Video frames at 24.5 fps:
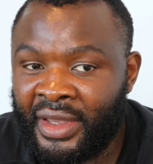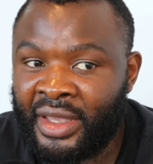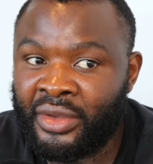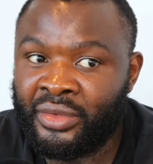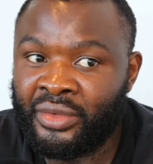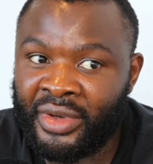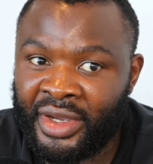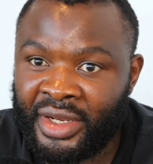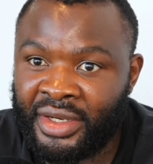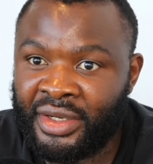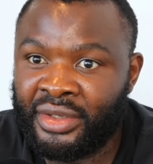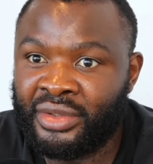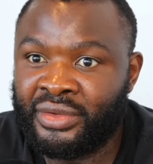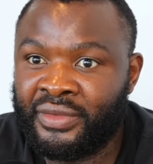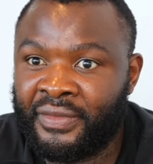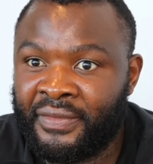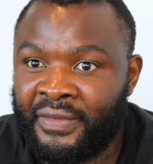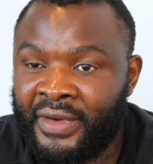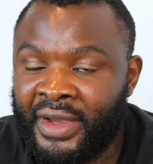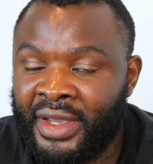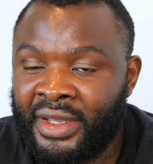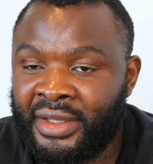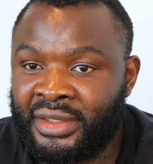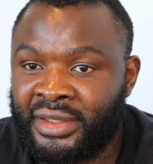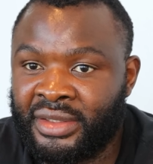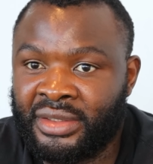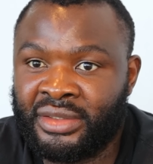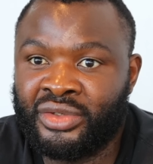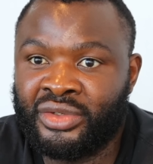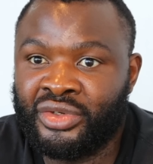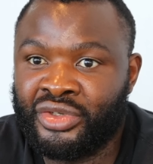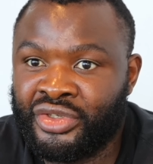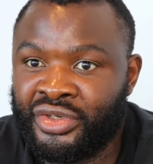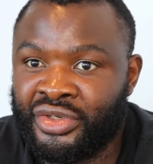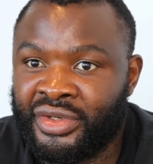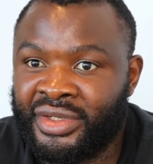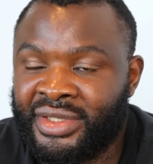are you ready to fight
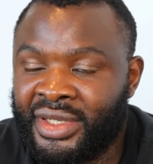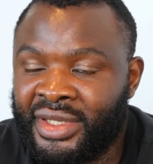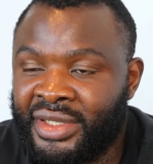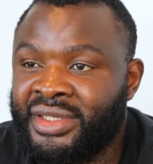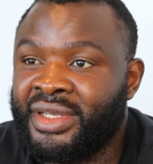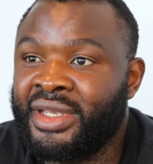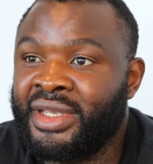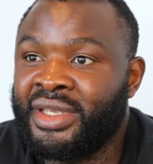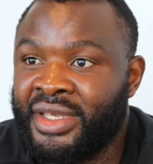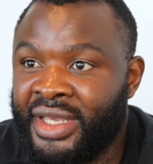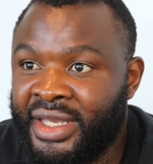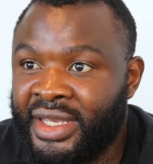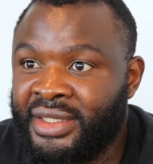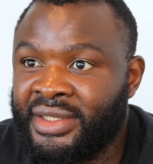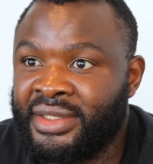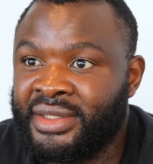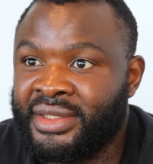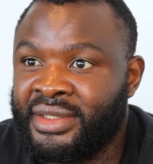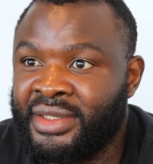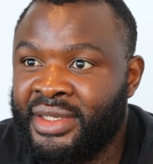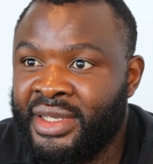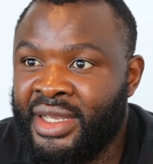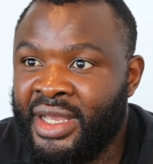George Joyce? I said, yes.